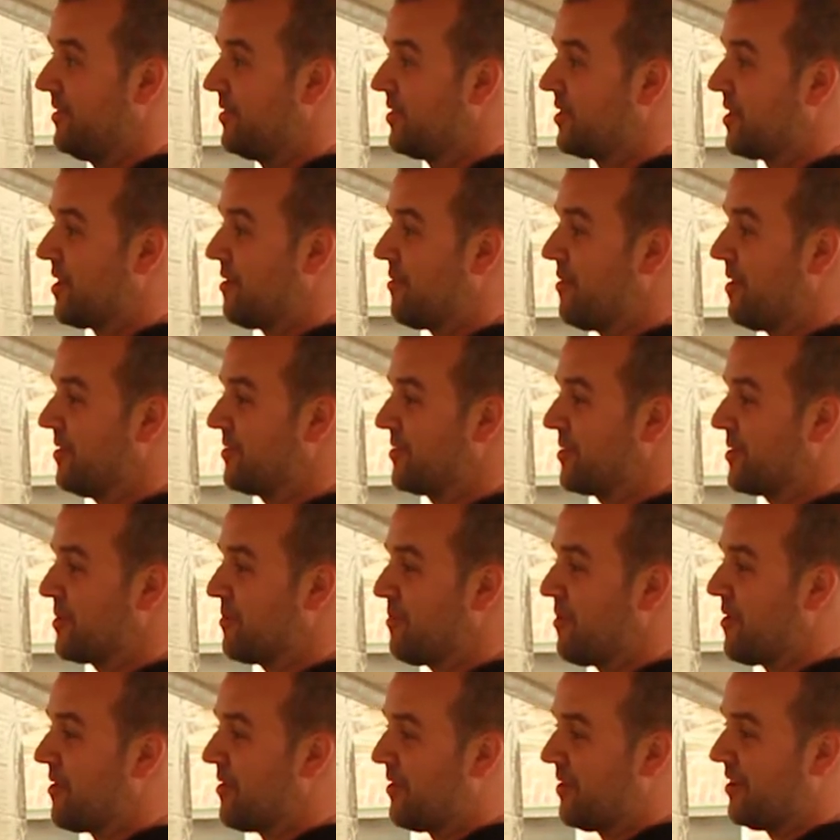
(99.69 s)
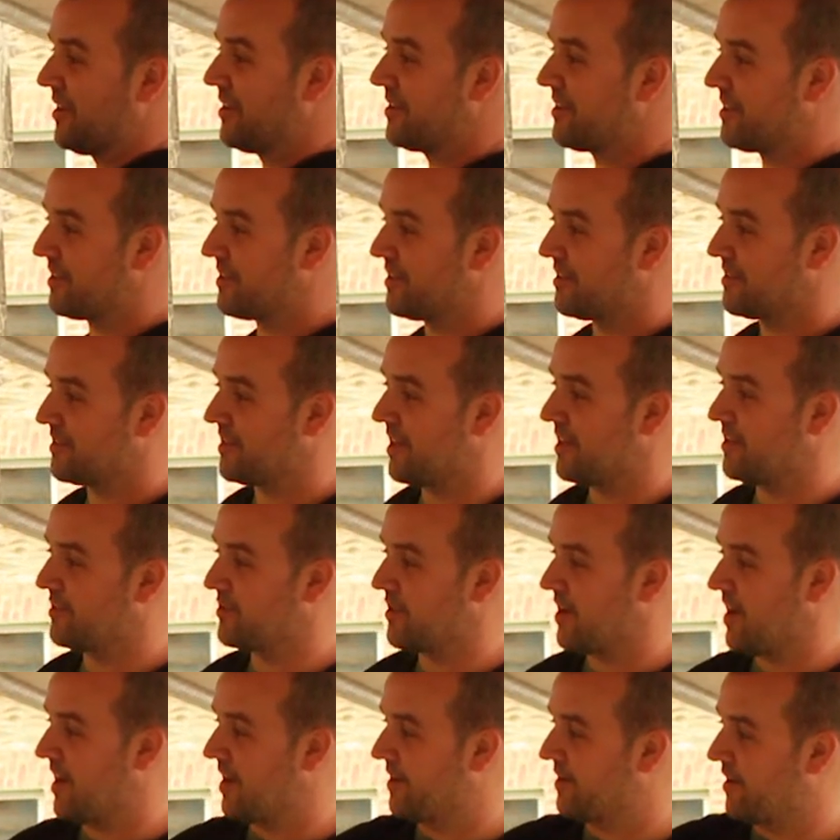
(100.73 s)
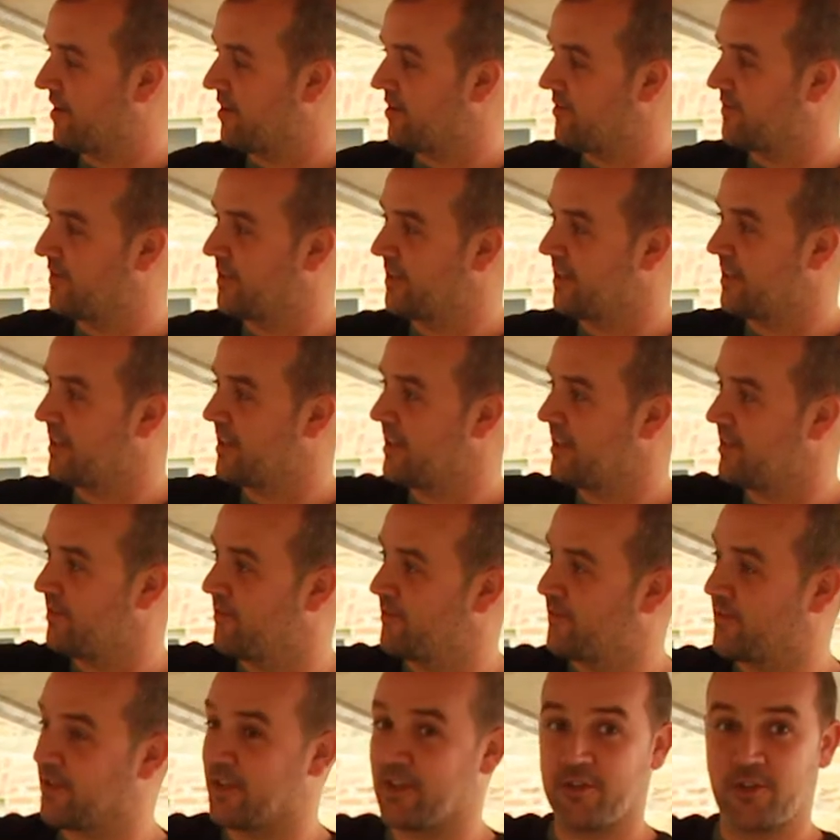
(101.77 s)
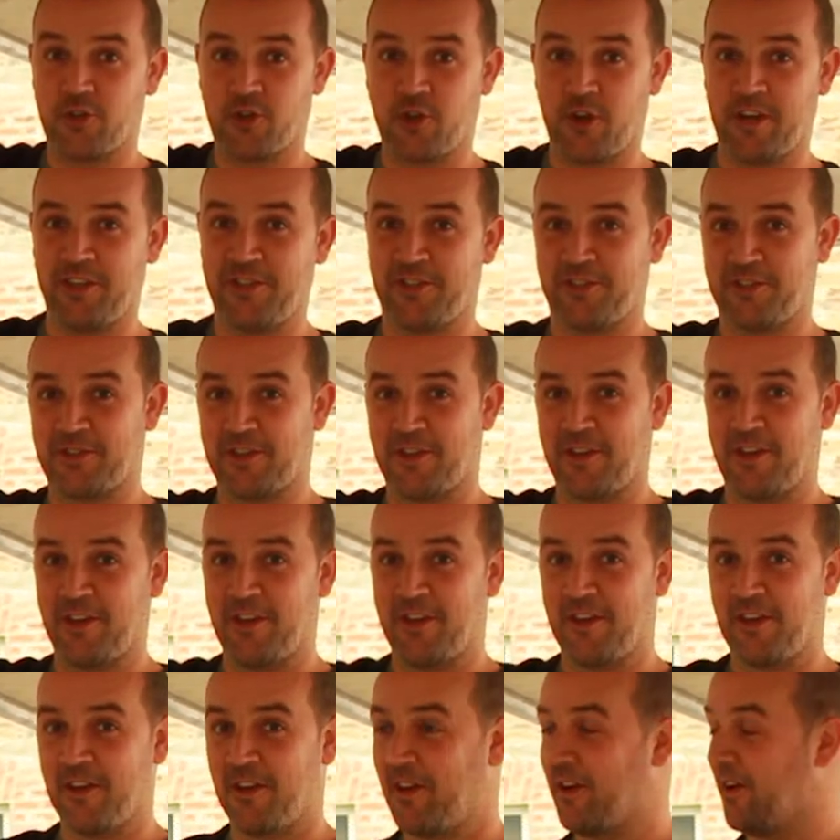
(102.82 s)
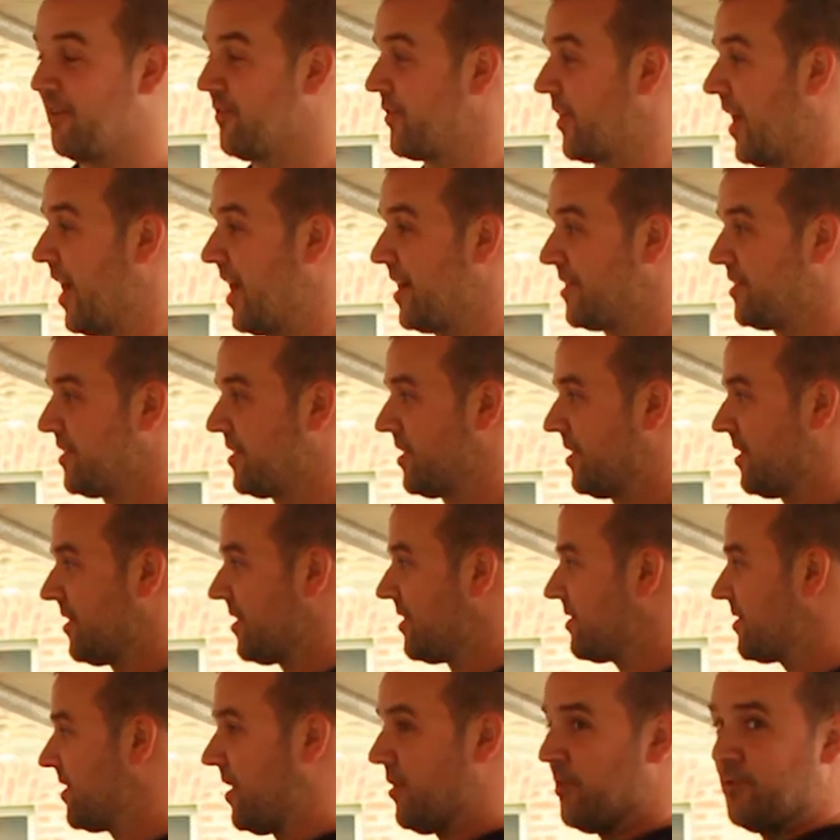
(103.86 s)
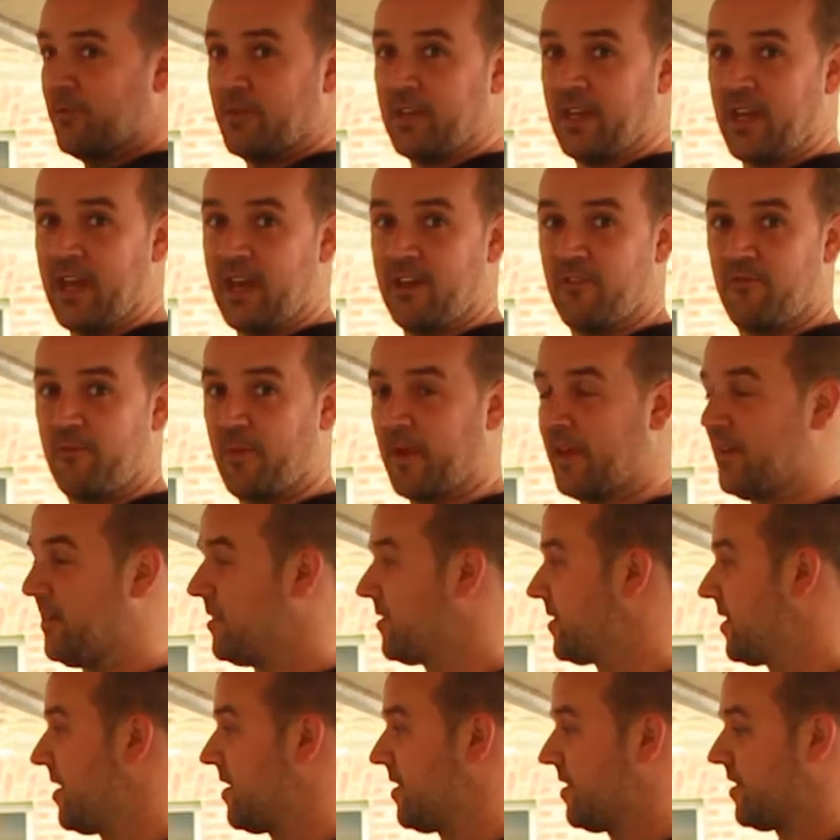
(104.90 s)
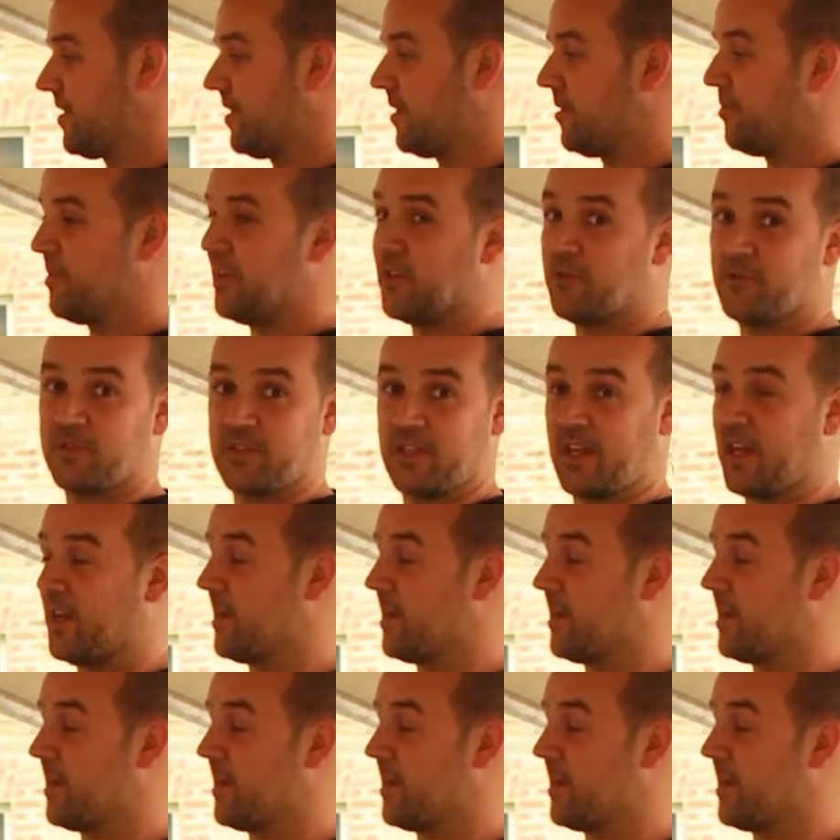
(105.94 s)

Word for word: you know, onto the wall, and then they'd take the hand off and they'd leave the trace of the hand, and that's how the cave painting started, and then they'd be using